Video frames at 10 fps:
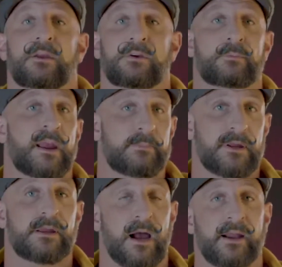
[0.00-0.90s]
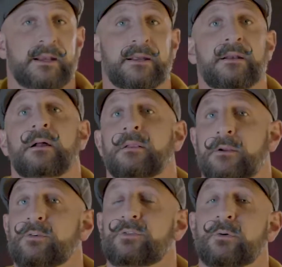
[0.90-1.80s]
you may be hiding in a
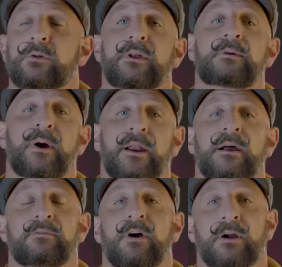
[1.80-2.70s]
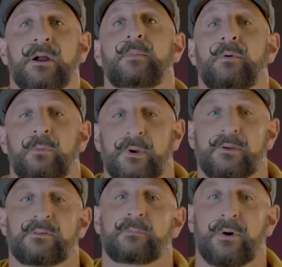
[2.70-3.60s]
little shorter than you might have a couple
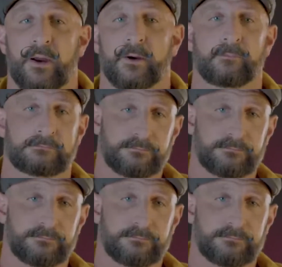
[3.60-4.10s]
weeks prior.